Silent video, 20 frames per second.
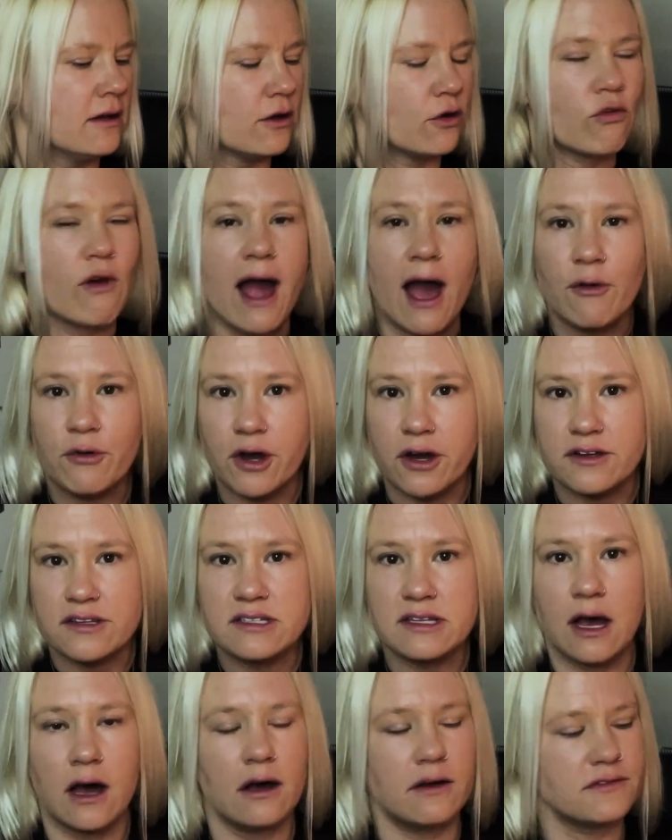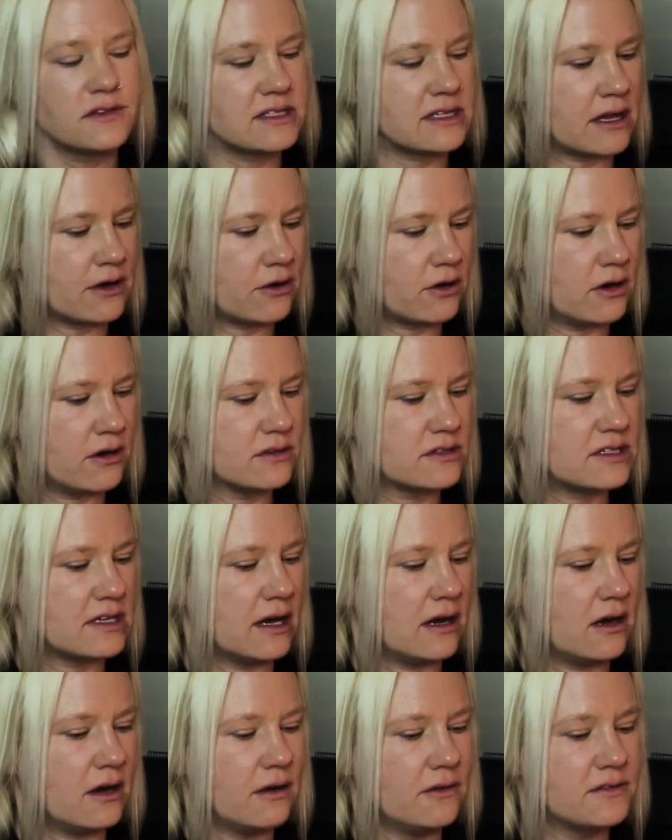ground ourselves, center
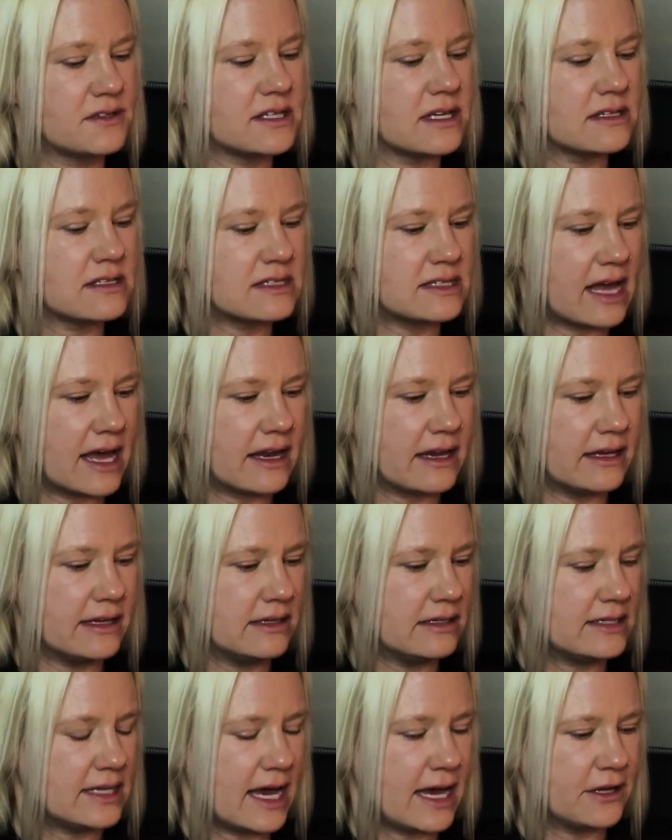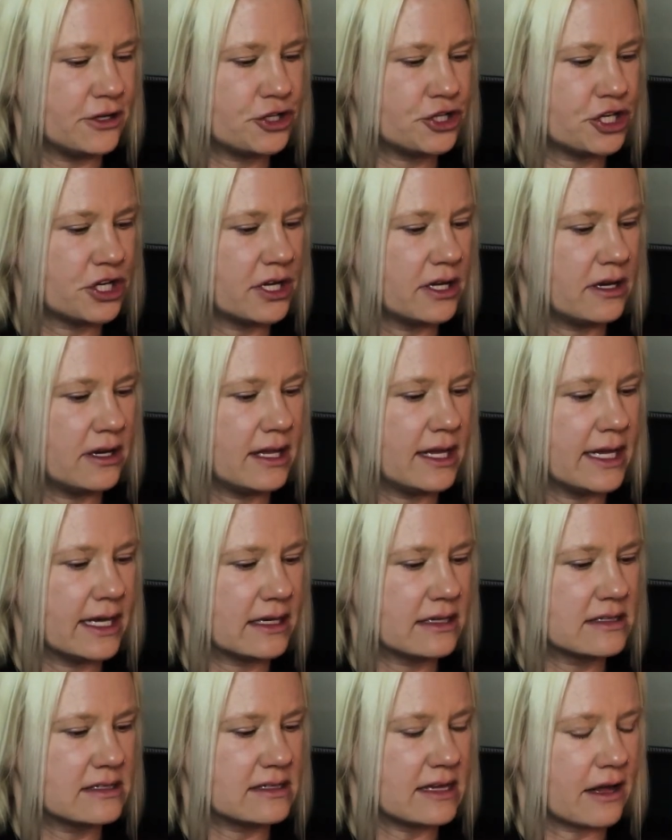ourselves, set intention,
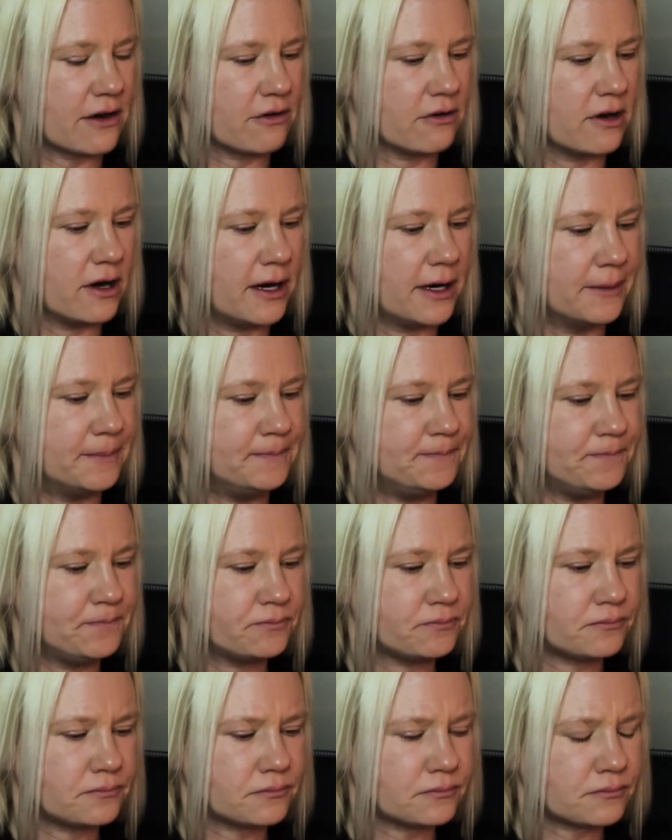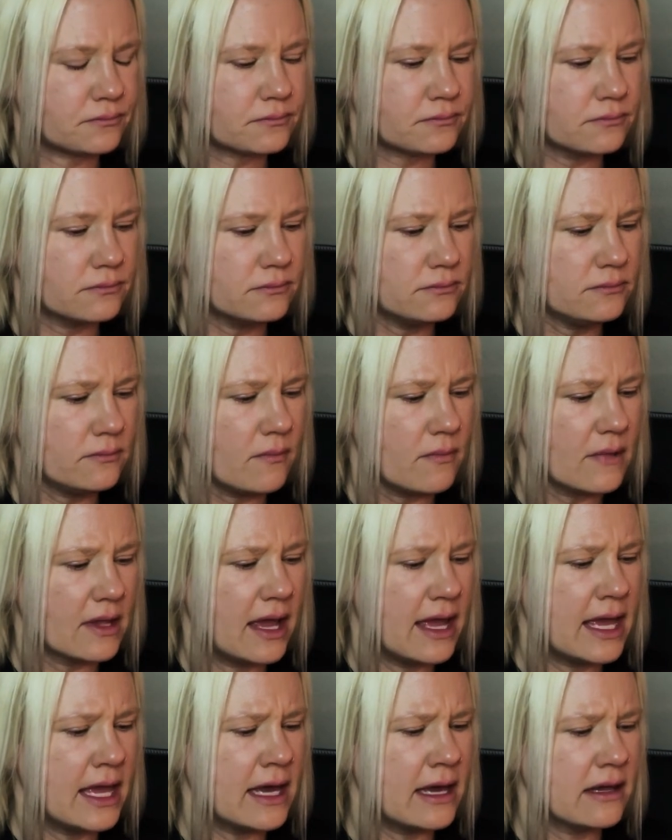etc.
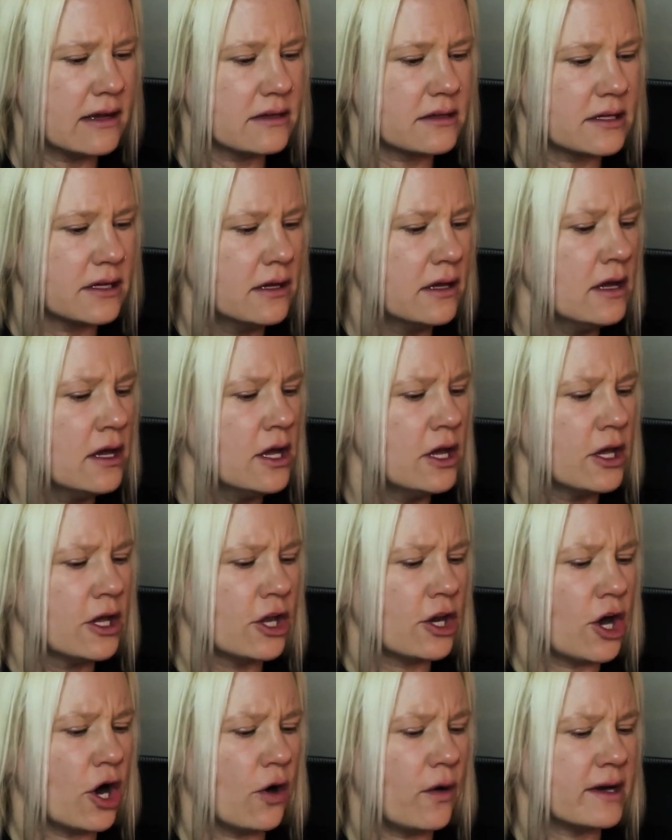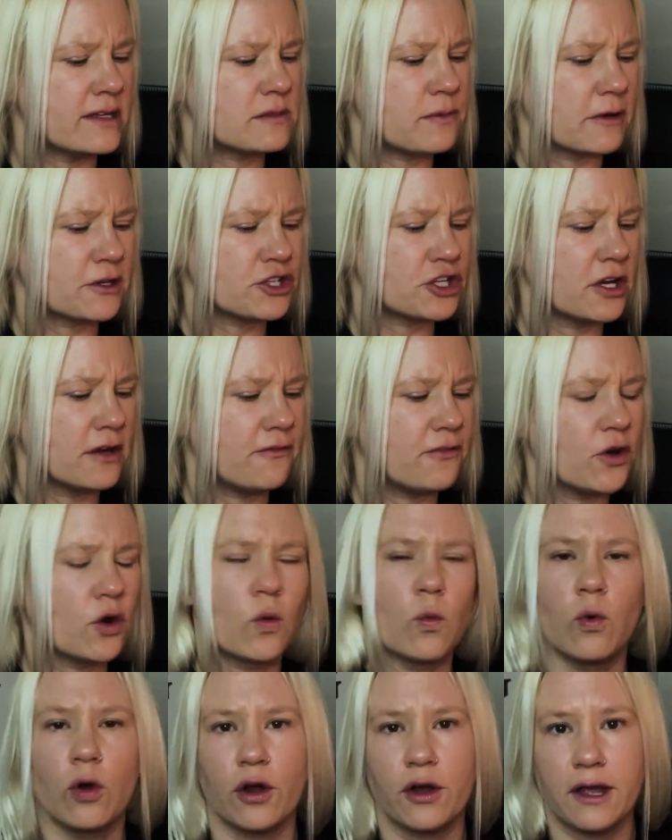And, you know, especially if
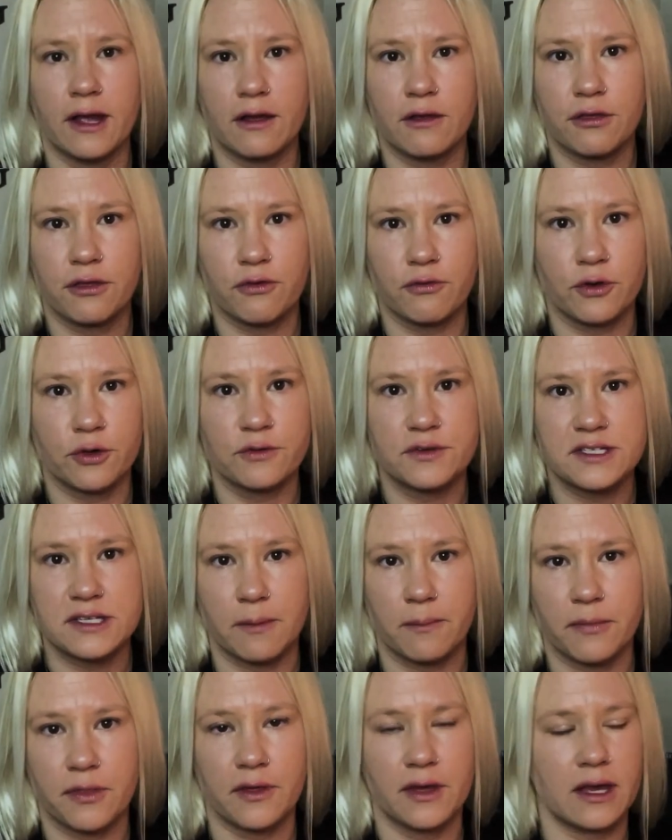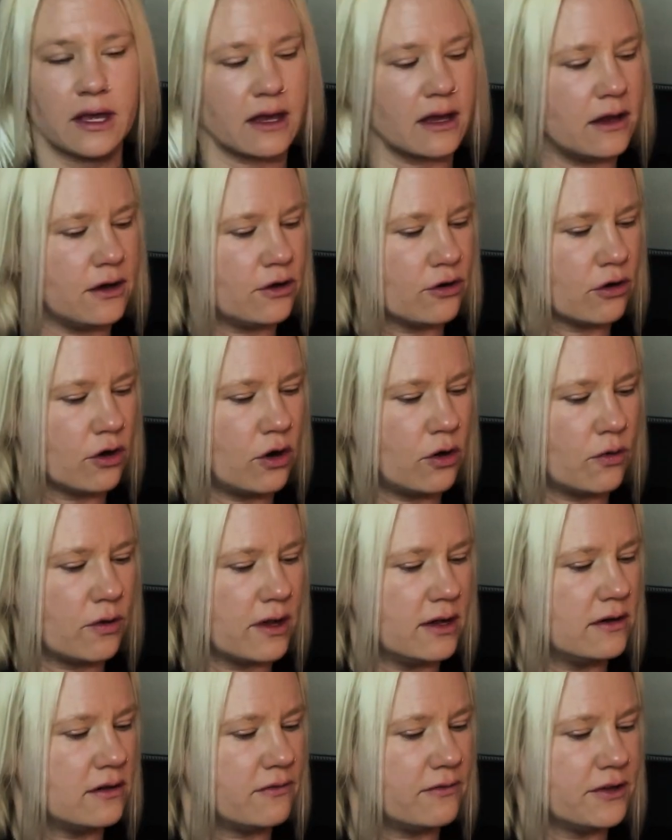you're working through something in your own
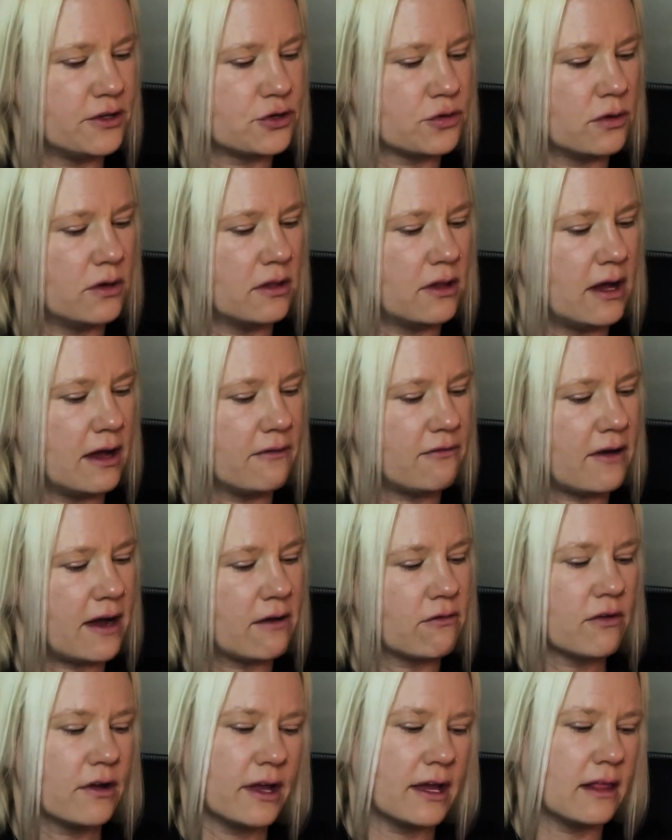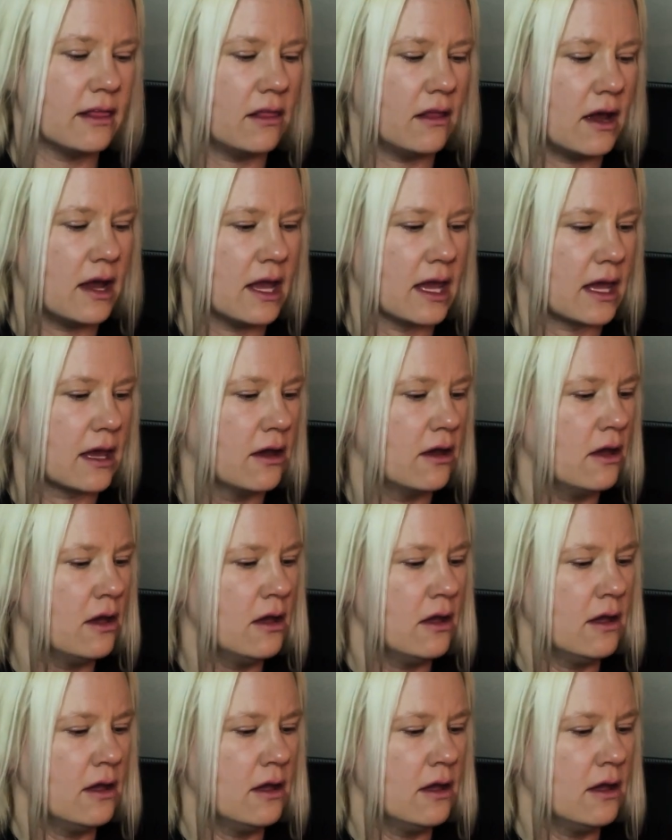individual life, I really like